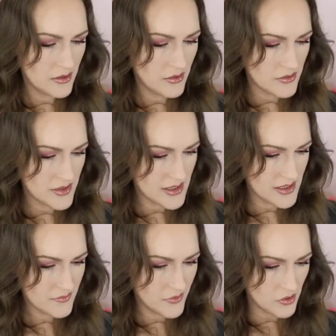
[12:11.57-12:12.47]
use
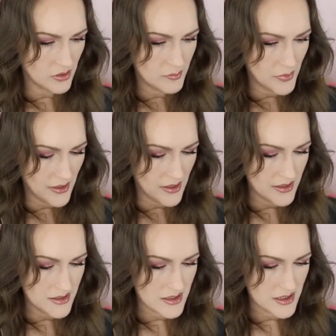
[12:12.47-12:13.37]
this for,
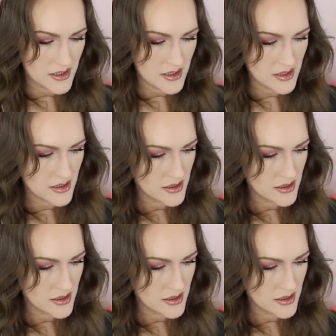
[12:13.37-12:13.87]
but